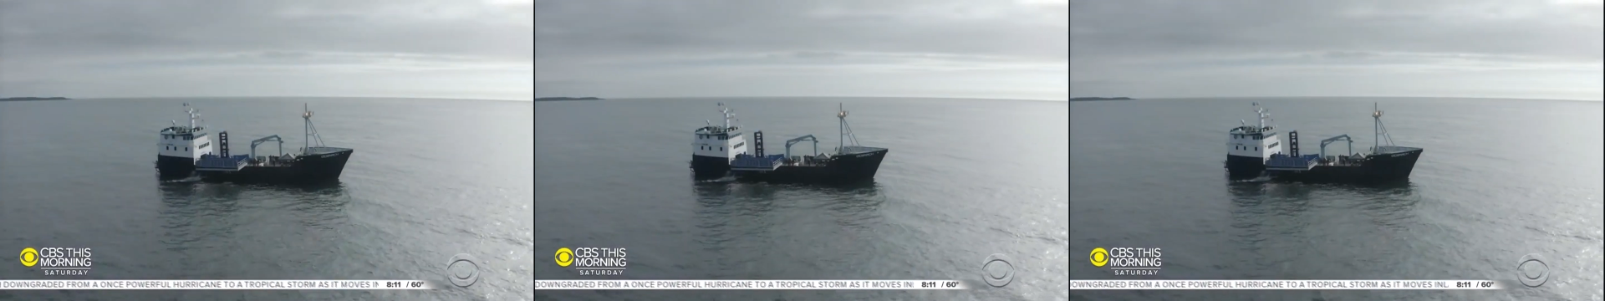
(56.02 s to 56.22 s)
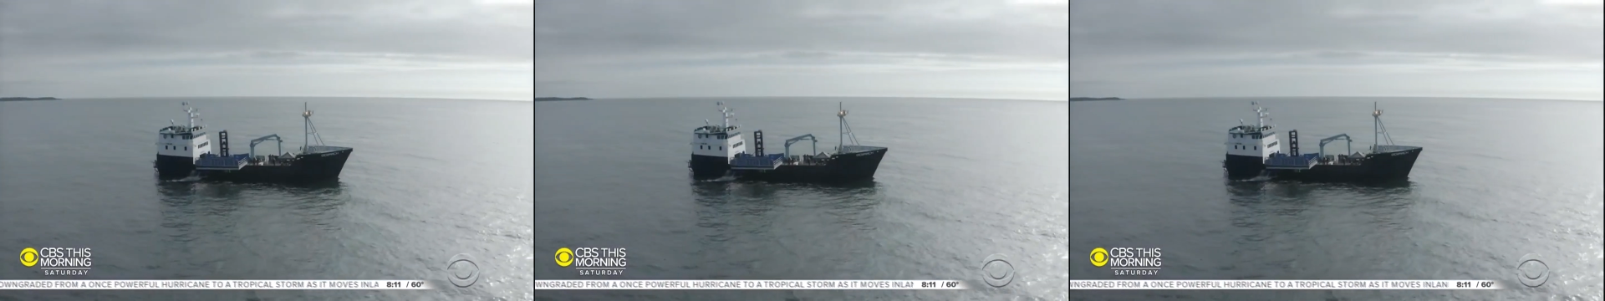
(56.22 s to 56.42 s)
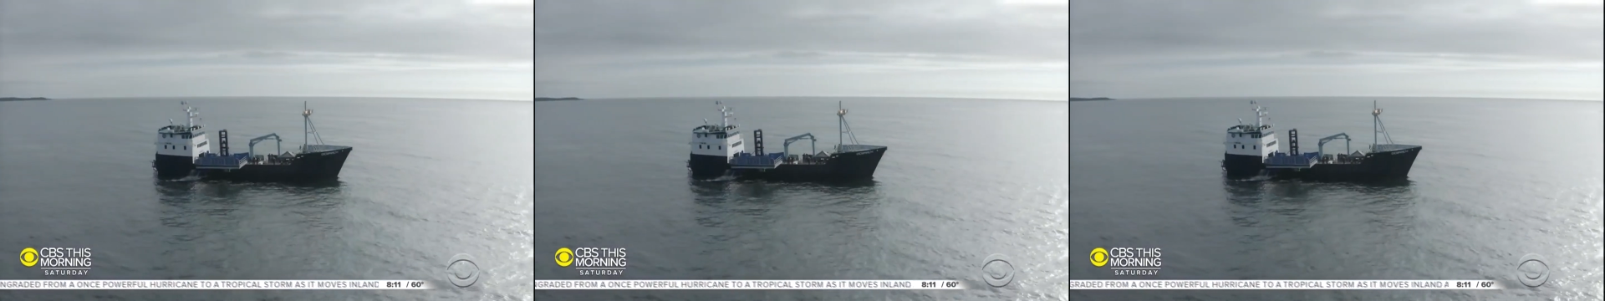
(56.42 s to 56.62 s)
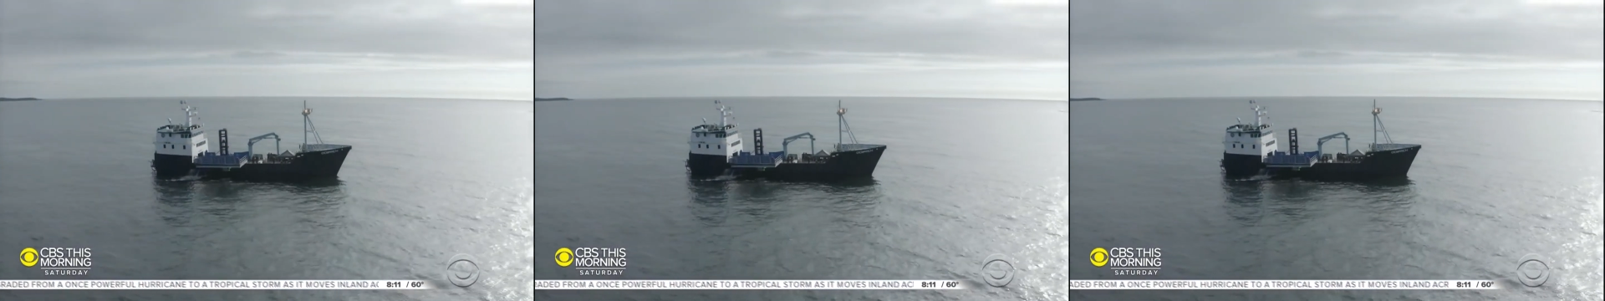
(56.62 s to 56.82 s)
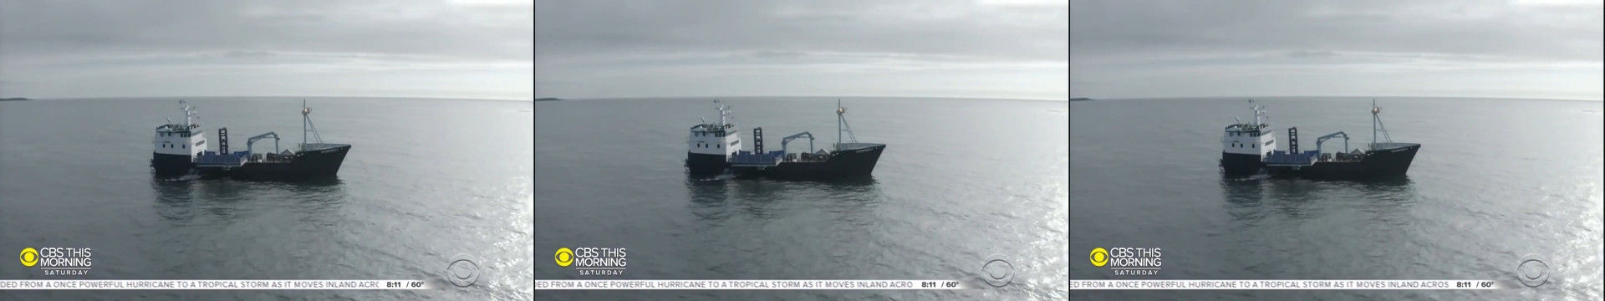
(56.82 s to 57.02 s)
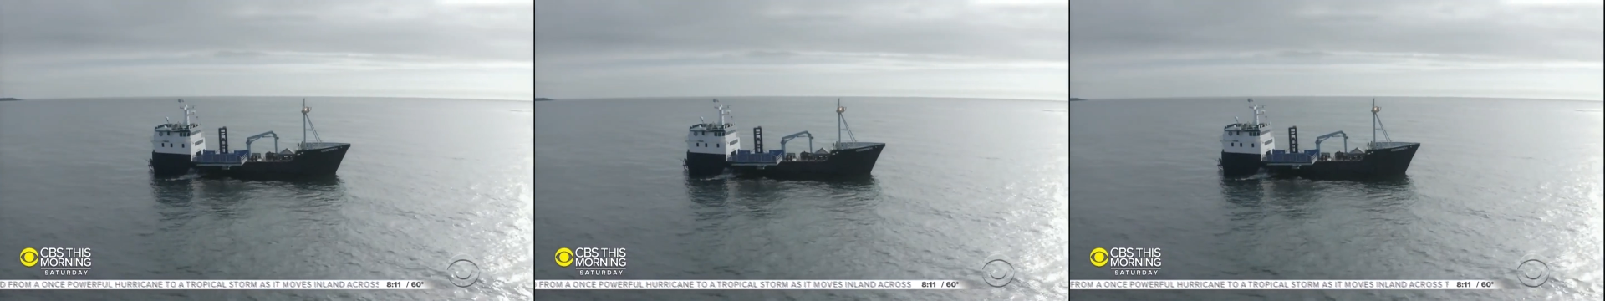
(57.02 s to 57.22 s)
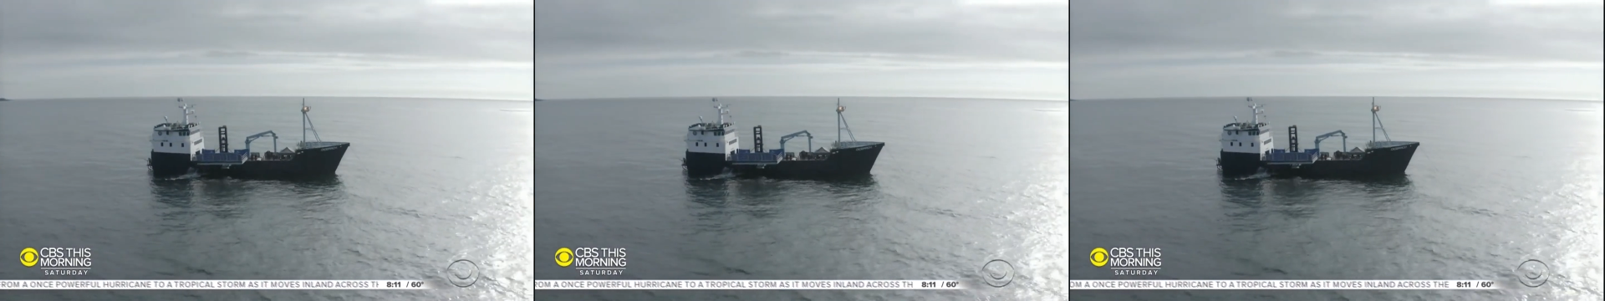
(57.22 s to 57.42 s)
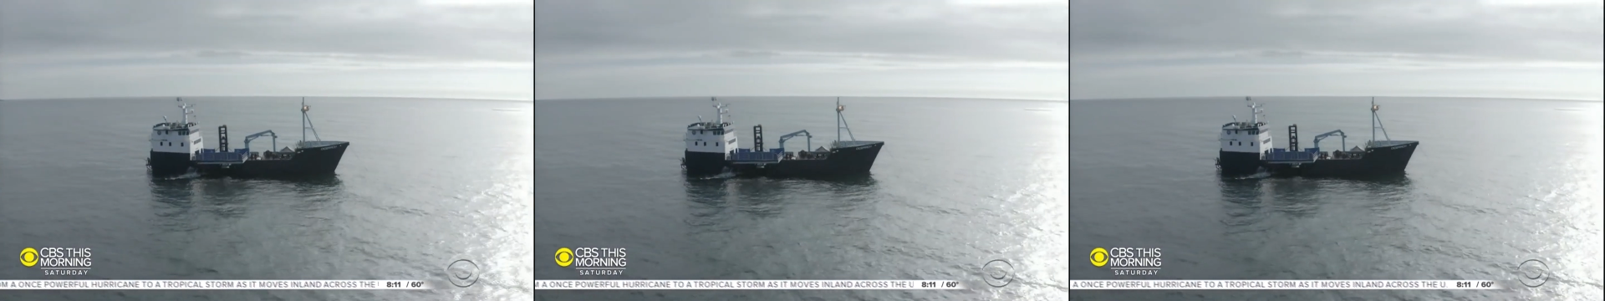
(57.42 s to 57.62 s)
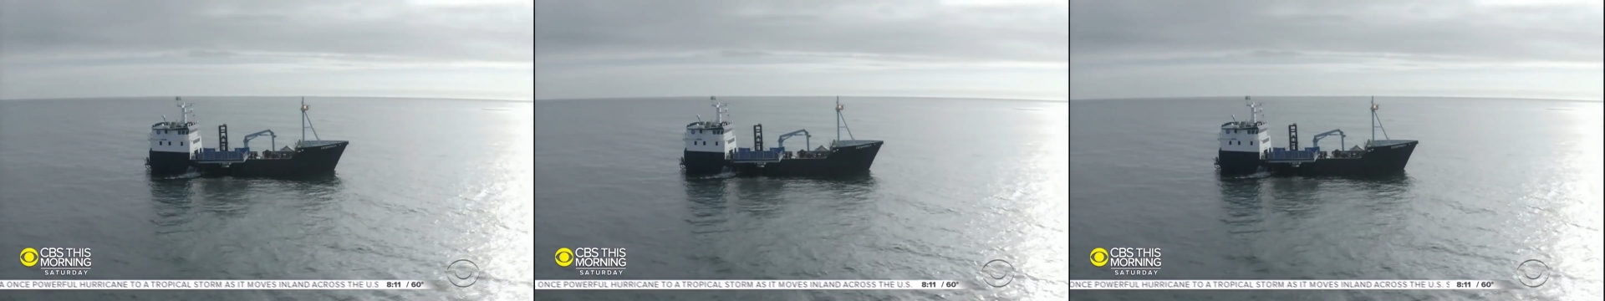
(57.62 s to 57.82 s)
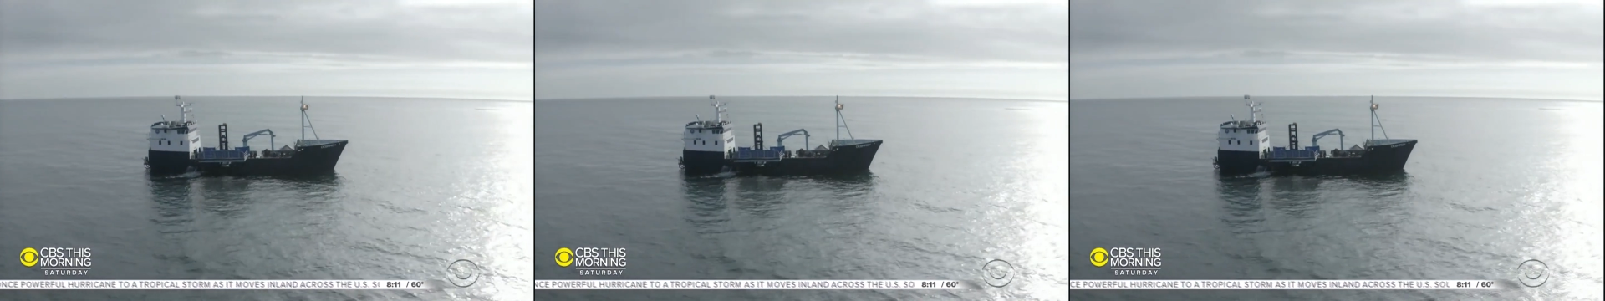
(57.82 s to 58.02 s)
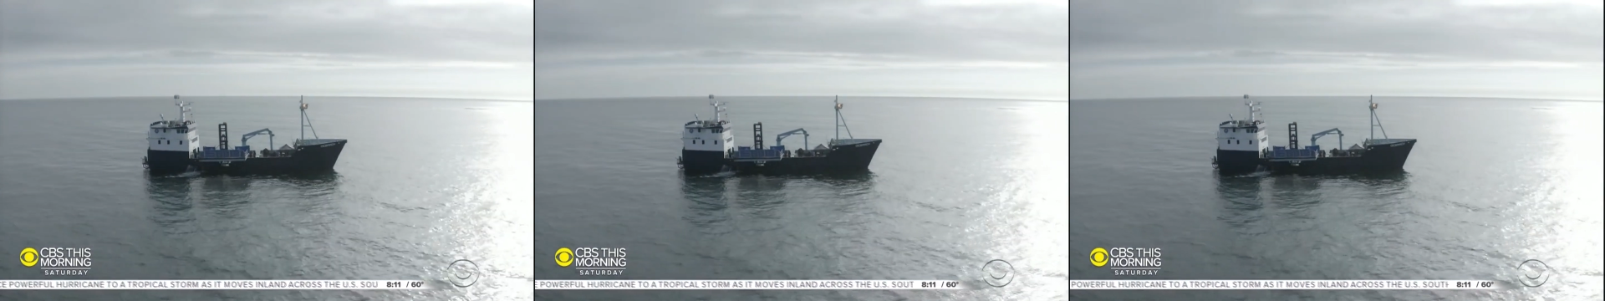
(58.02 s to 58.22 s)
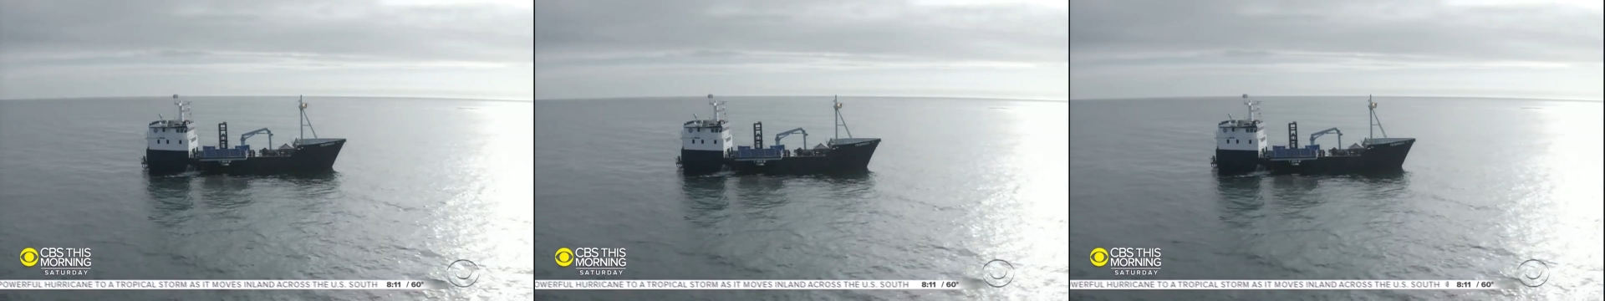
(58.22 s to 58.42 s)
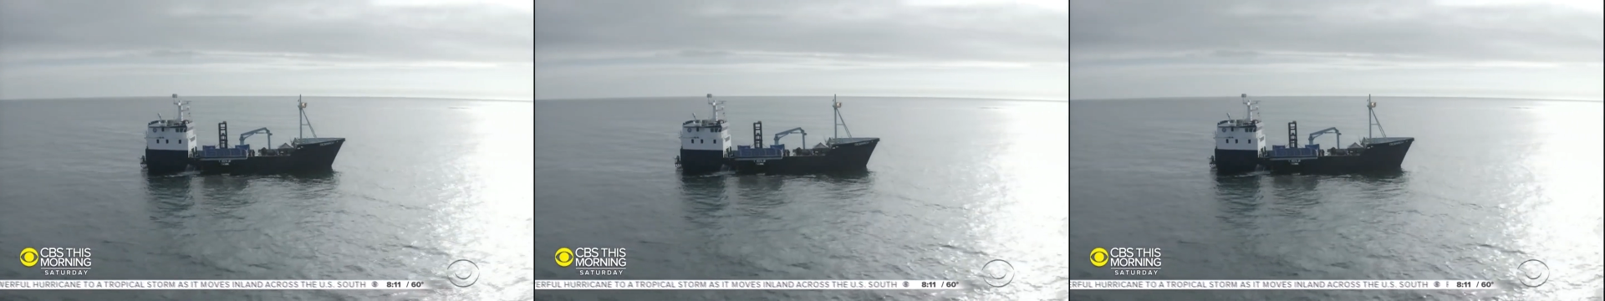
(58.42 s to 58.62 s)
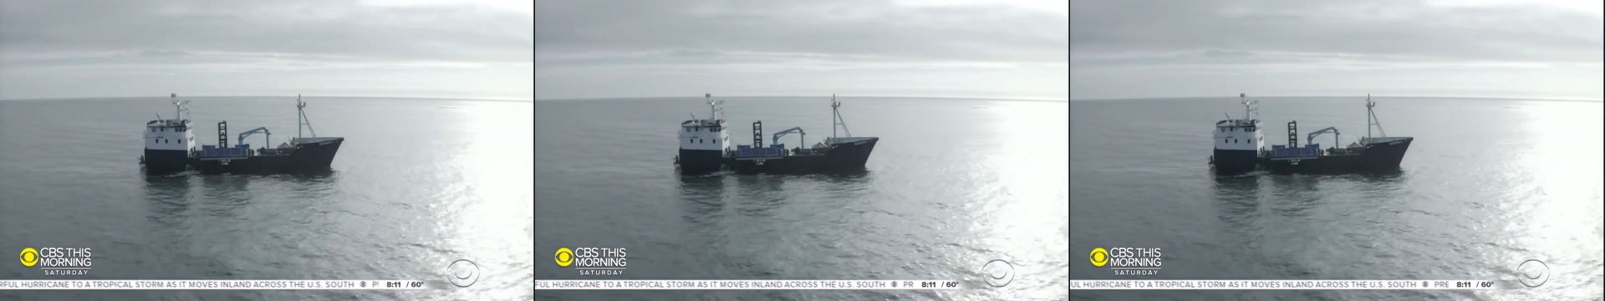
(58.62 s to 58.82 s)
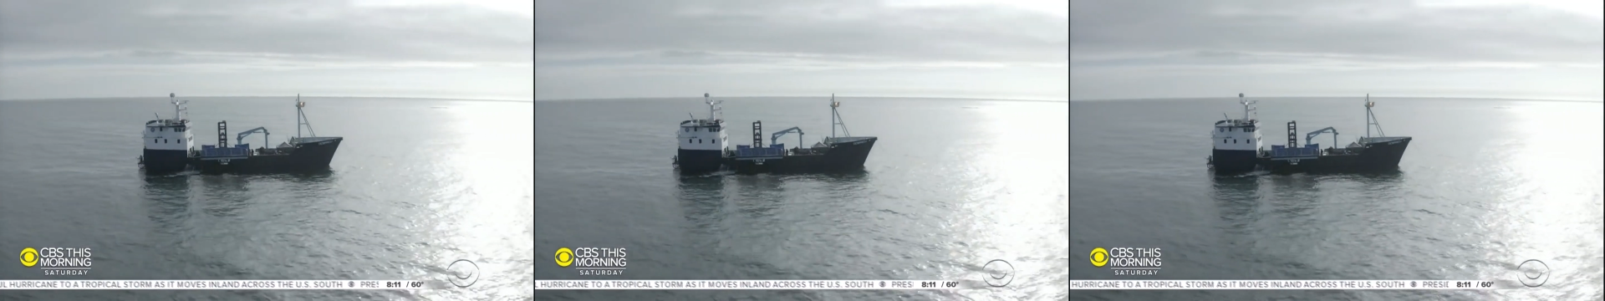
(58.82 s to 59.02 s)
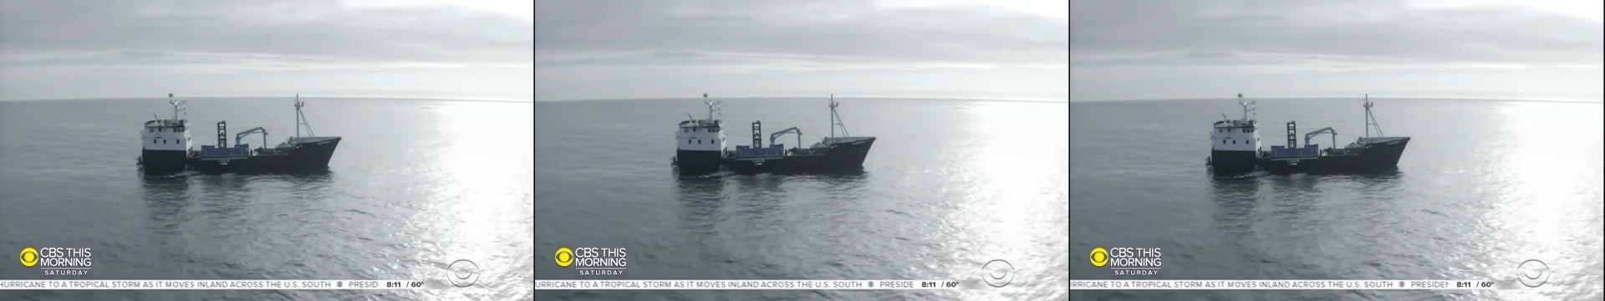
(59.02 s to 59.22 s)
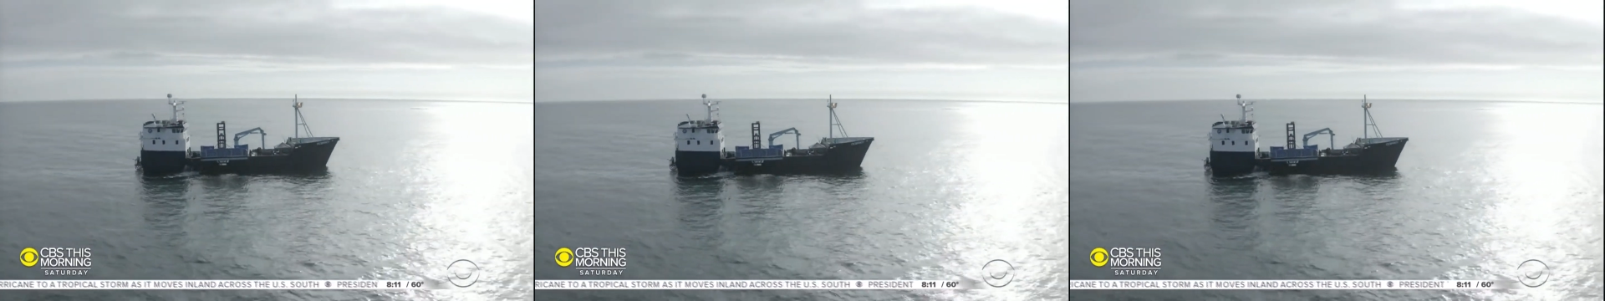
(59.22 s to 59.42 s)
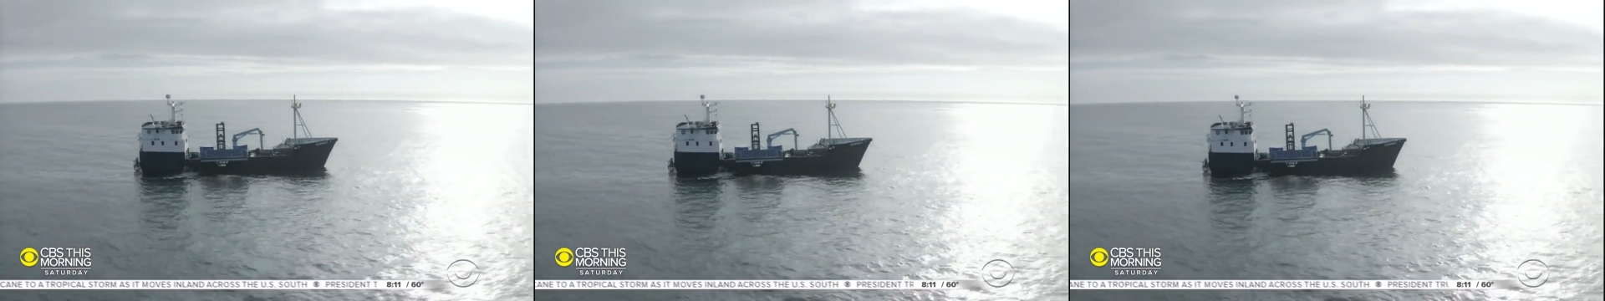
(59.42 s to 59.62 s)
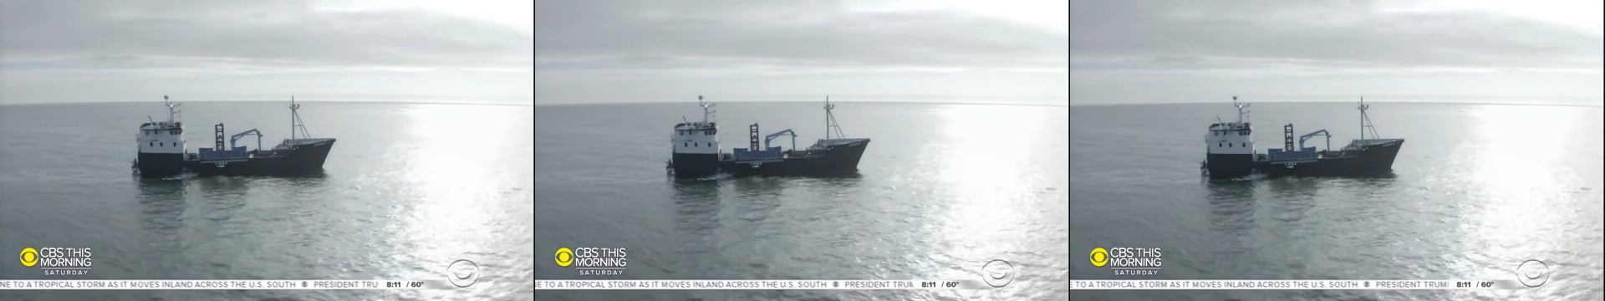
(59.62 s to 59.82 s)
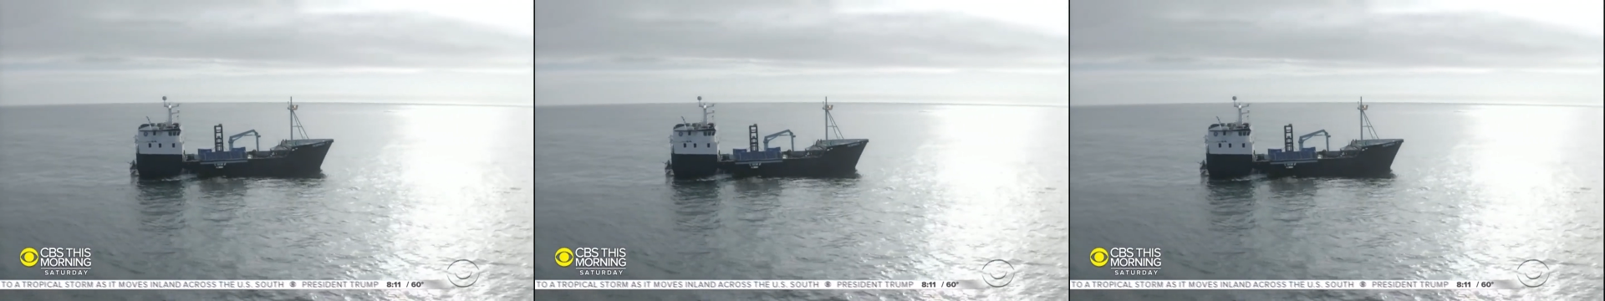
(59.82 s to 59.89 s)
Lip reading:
Nobody's mouth can be seen.